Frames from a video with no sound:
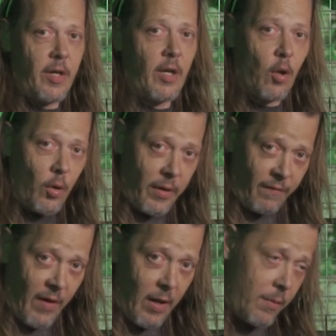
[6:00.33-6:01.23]
in a cold
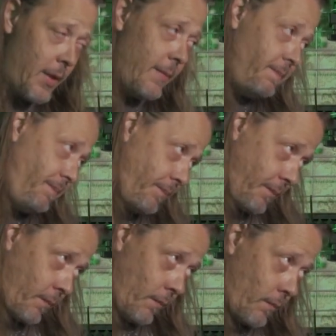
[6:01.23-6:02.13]
environment,
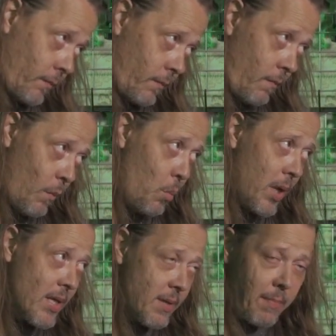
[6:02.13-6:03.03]

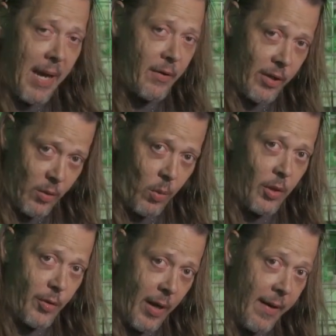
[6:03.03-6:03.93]
because the batteries will
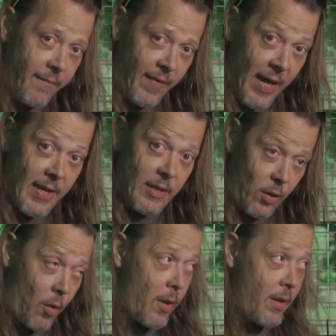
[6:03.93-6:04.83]
drain fast
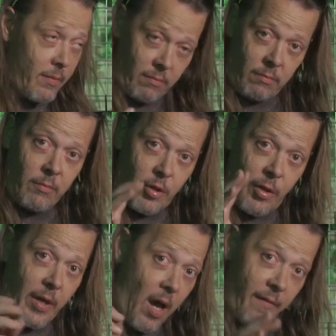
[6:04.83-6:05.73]

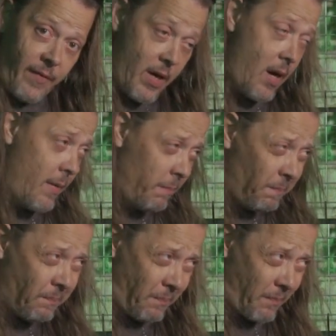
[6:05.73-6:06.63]
turning off and on.
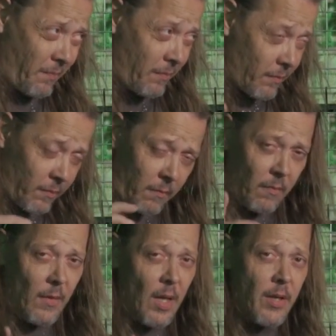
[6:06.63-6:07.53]

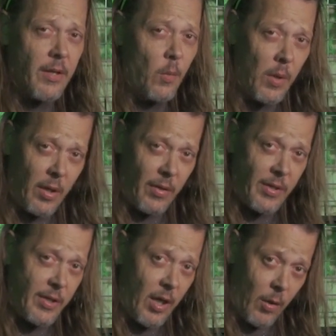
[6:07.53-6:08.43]
Another thing we
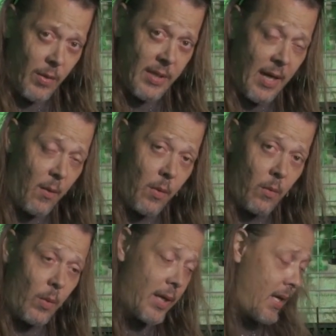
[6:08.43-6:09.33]
notice too is that
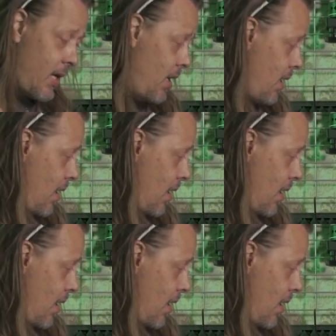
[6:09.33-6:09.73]
when we